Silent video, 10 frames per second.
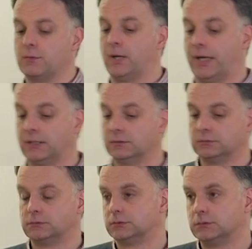the money.
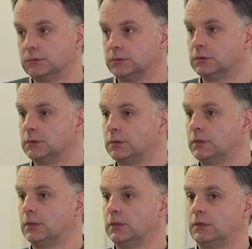
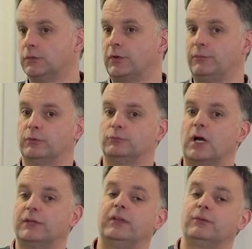So if you're
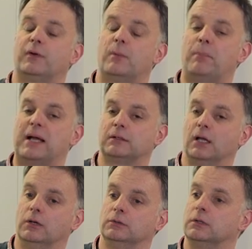writing for a bank
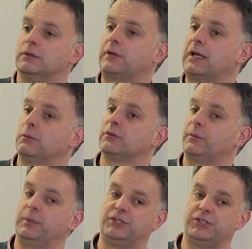loan, they want
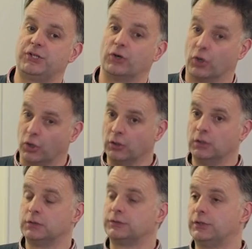to be sure
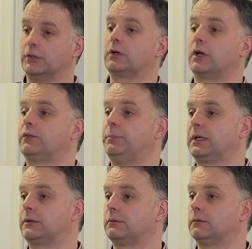that you're going to be
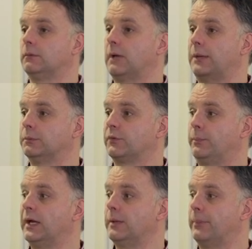able to
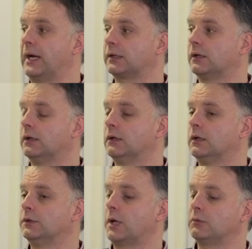pay it back.
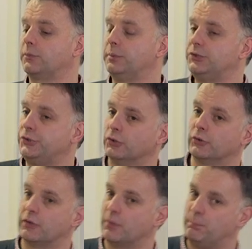They want to be sure
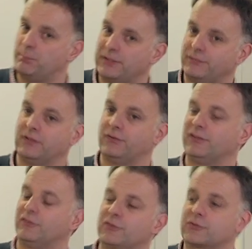that the business
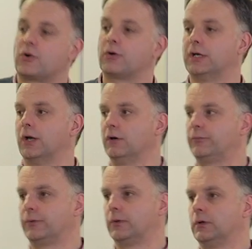is strong
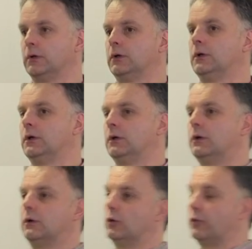enough,
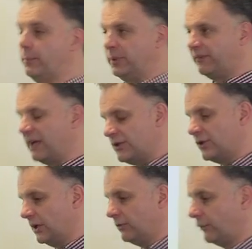or the
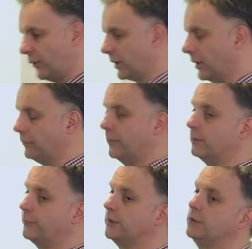potential is strong enough
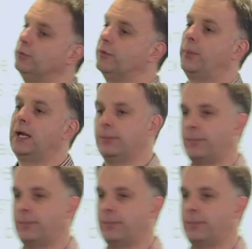for you to pay it